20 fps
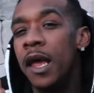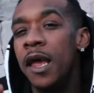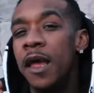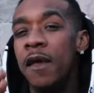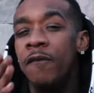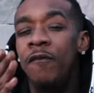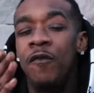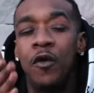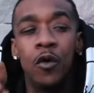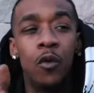
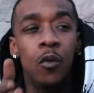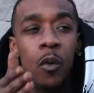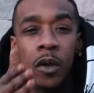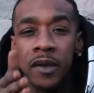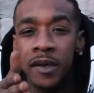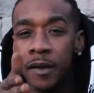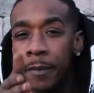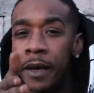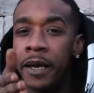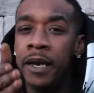If you
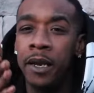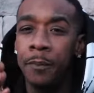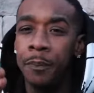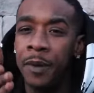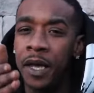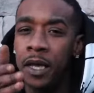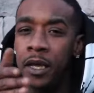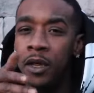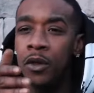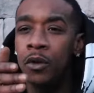want somebody to
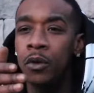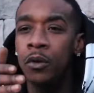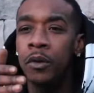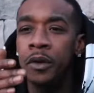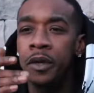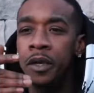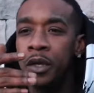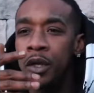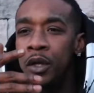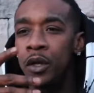pay
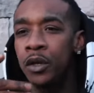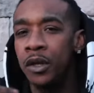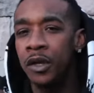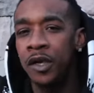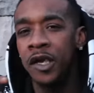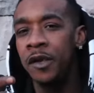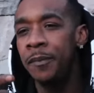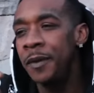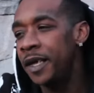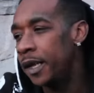you, you
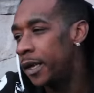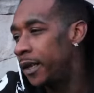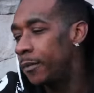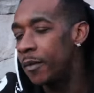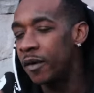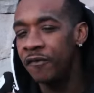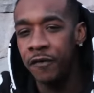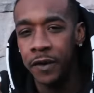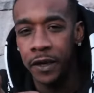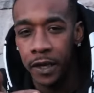just because
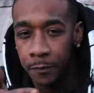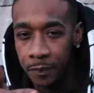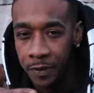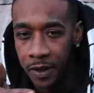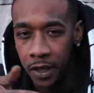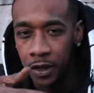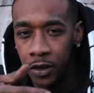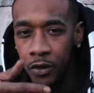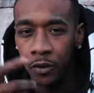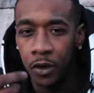the motherfucker ain't
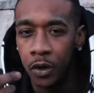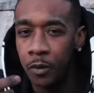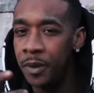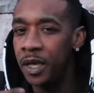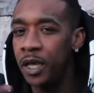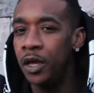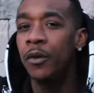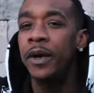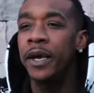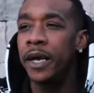paying you, don't
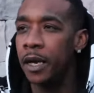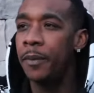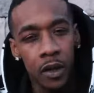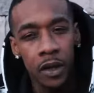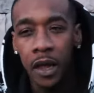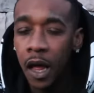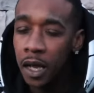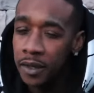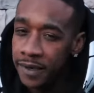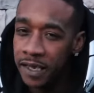mean you ain't
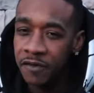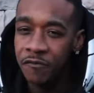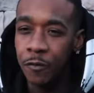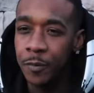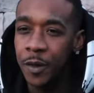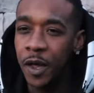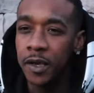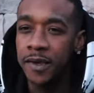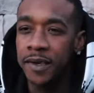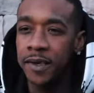got. Y'all take
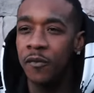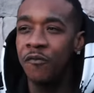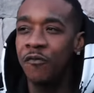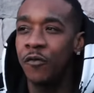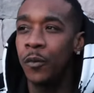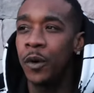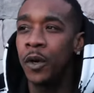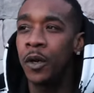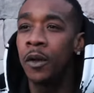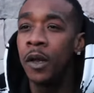from yourself
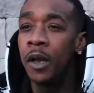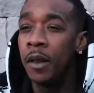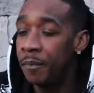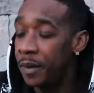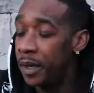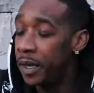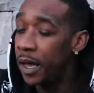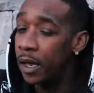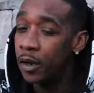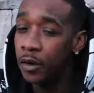for real.
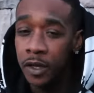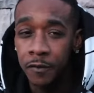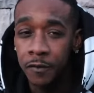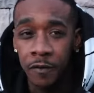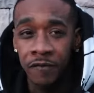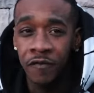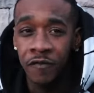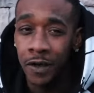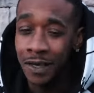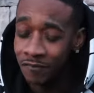Me, I don't give
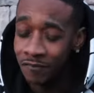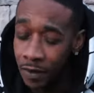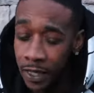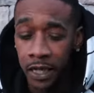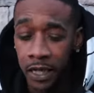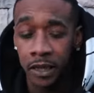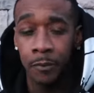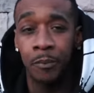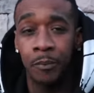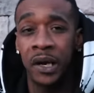a. If I
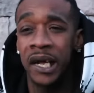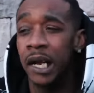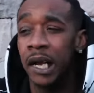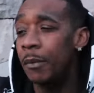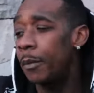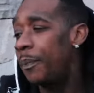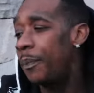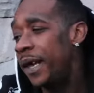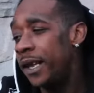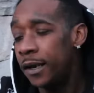got the bread,
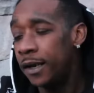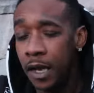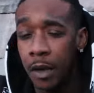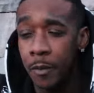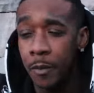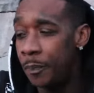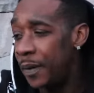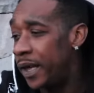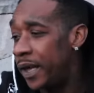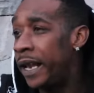I'm gonna pay that.
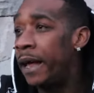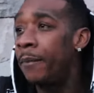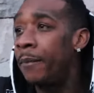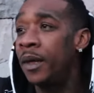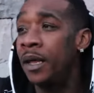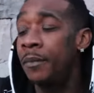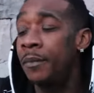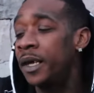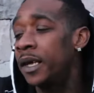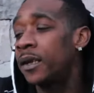I'm gonna pay that
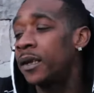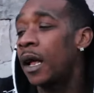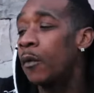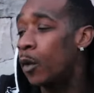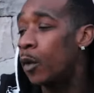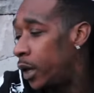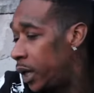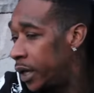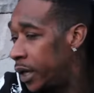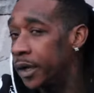man because I
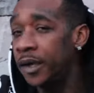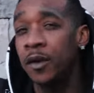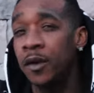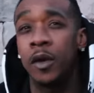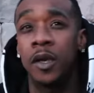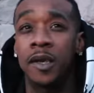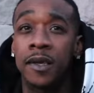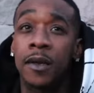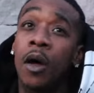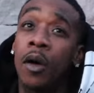want to hear some
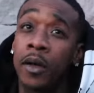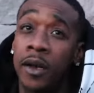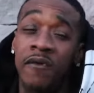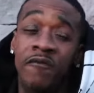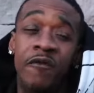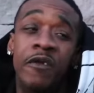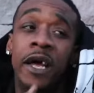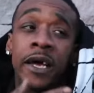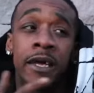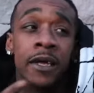of this song and
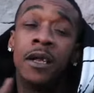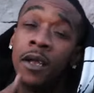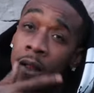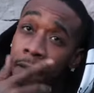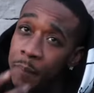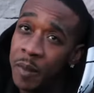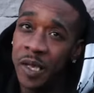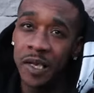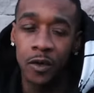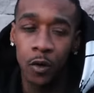I feel like
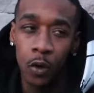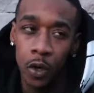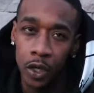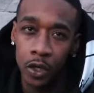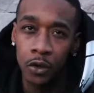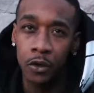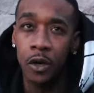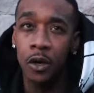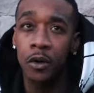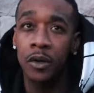it's
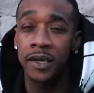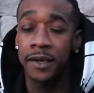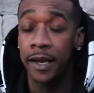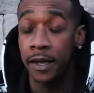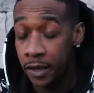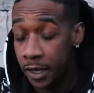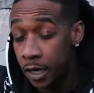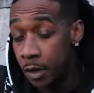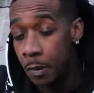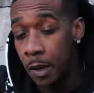gonna grow because
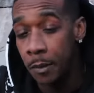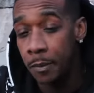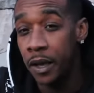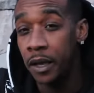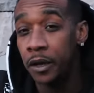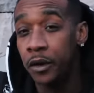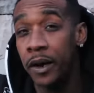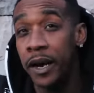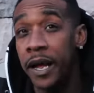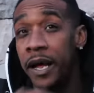I care about
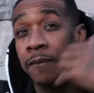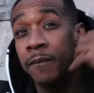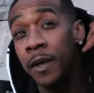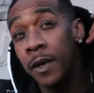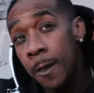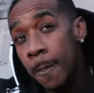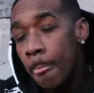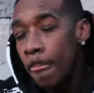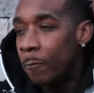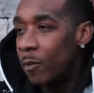my
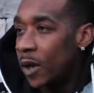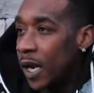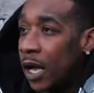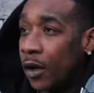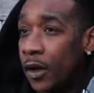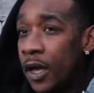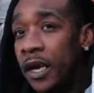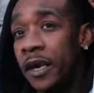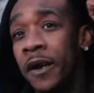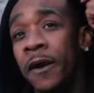craft. But
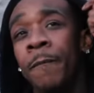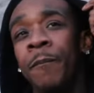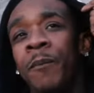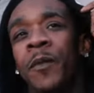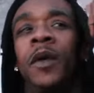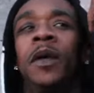out here,